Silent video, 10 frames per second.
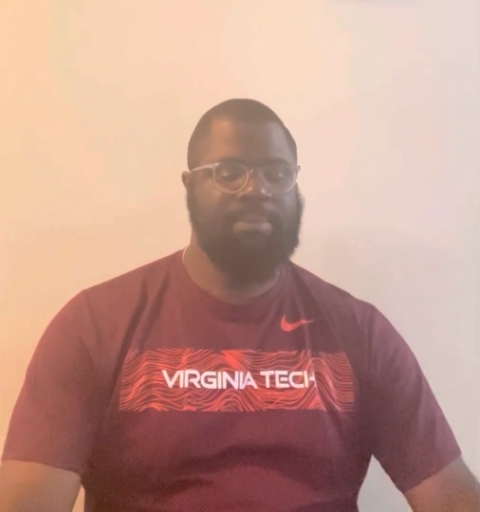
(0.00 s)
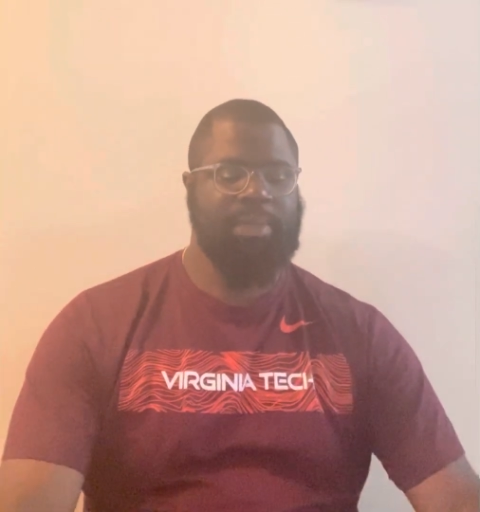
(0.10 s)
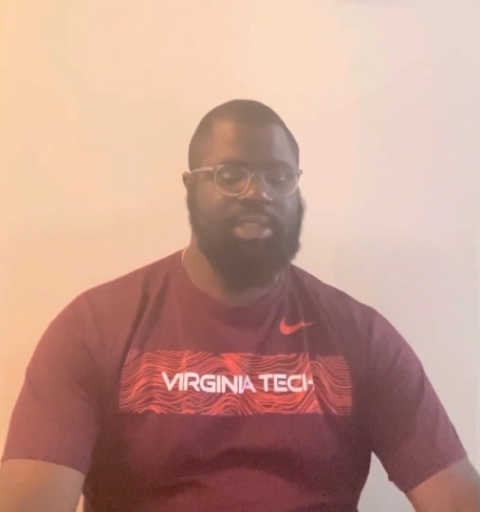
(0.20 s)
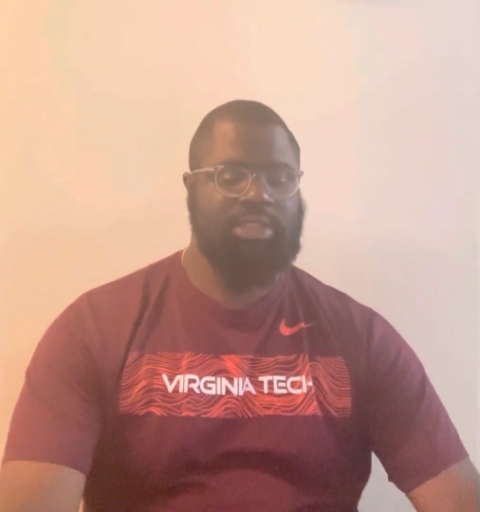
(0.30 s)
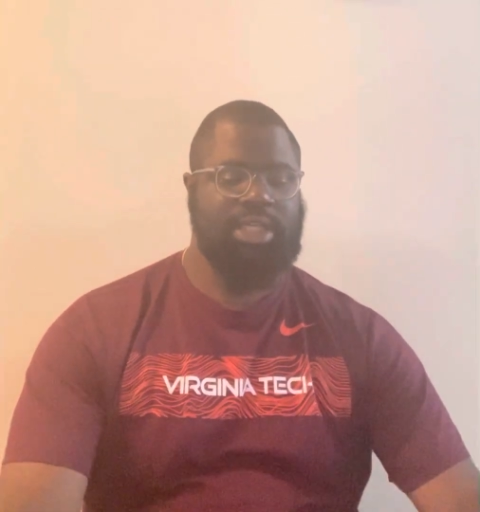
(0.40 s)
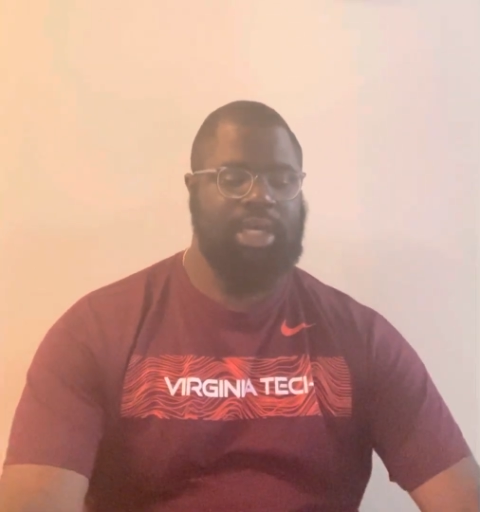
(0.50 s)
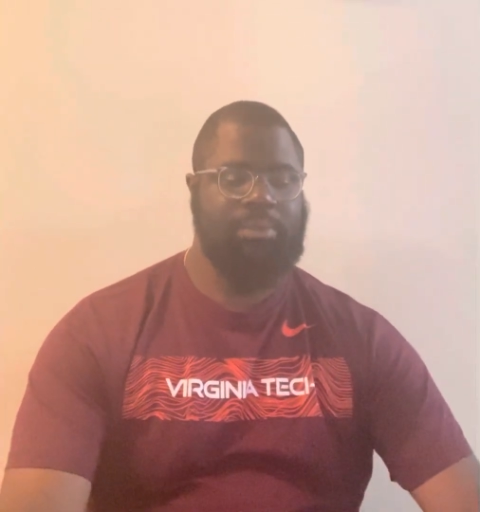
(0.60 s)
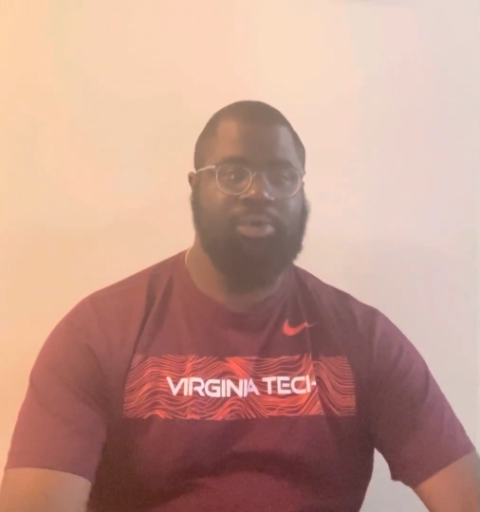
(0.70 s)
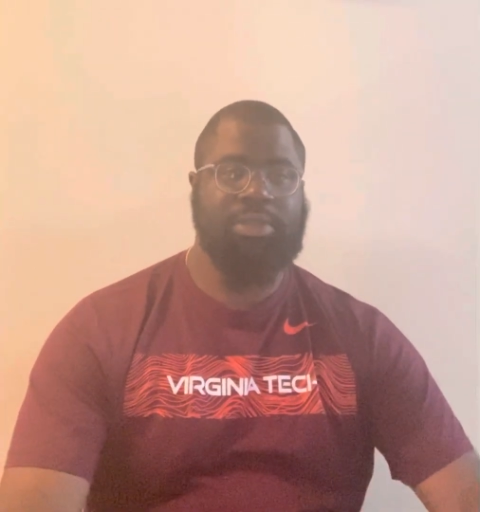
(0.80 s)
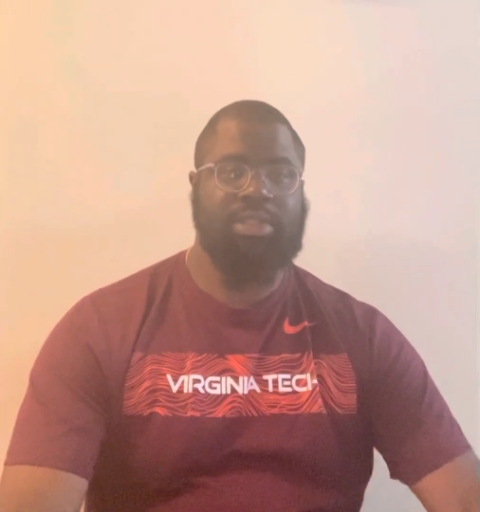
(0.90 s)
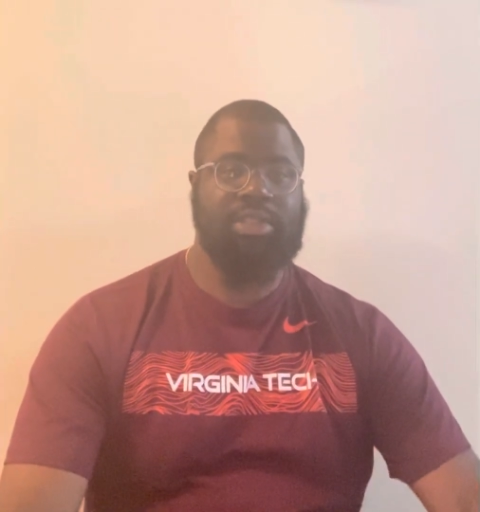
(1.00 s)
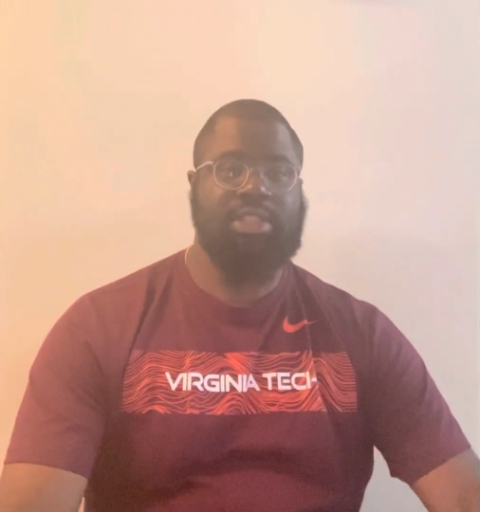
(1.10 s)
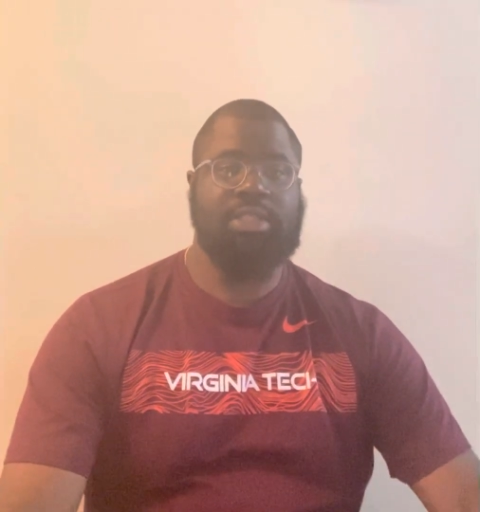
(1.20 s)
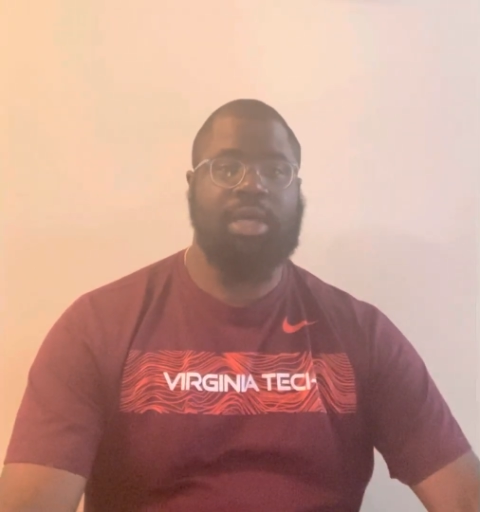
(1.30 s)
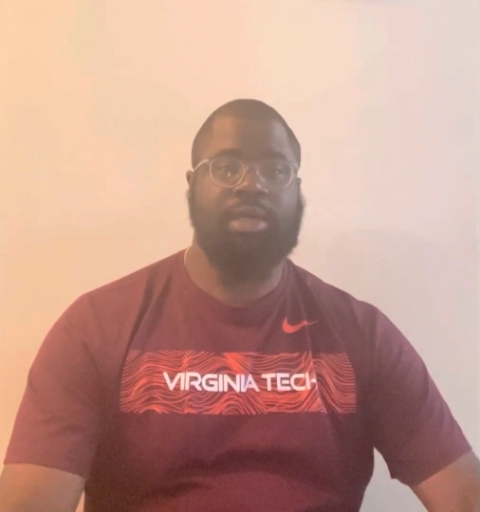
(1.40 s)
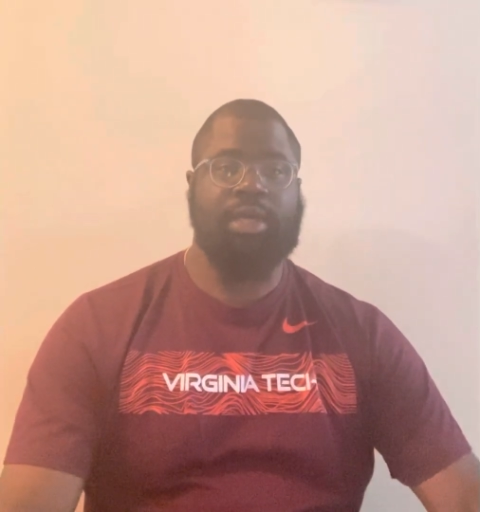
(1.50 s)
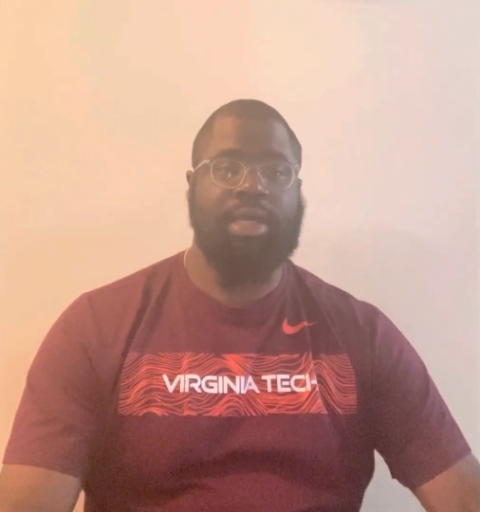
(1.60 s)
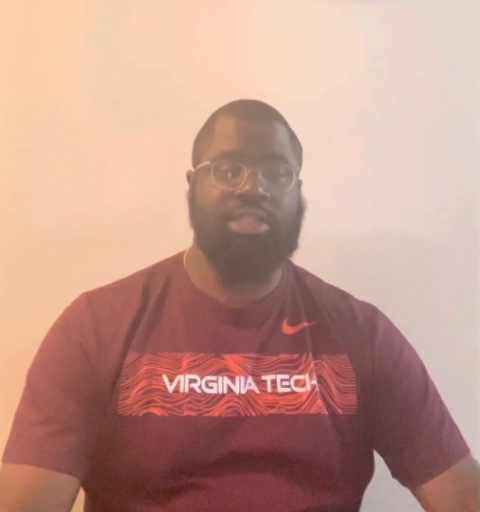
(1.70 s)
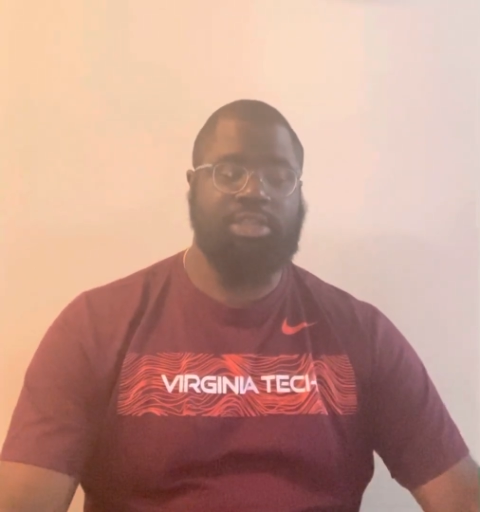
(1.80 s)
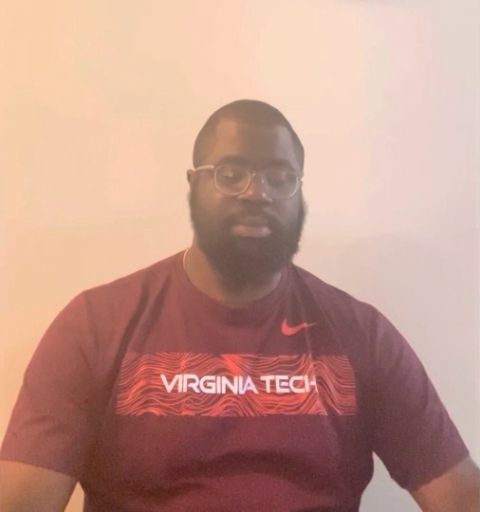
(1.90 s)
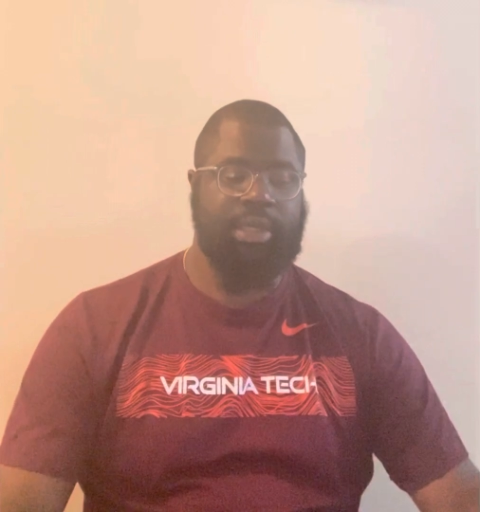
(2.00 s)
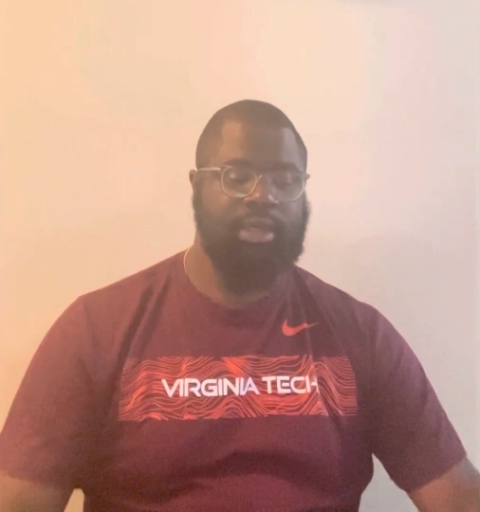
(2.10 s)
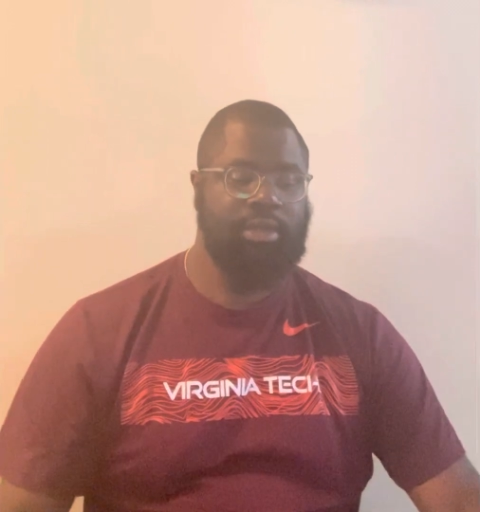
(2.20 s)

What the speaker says: must come up with a desegregation plan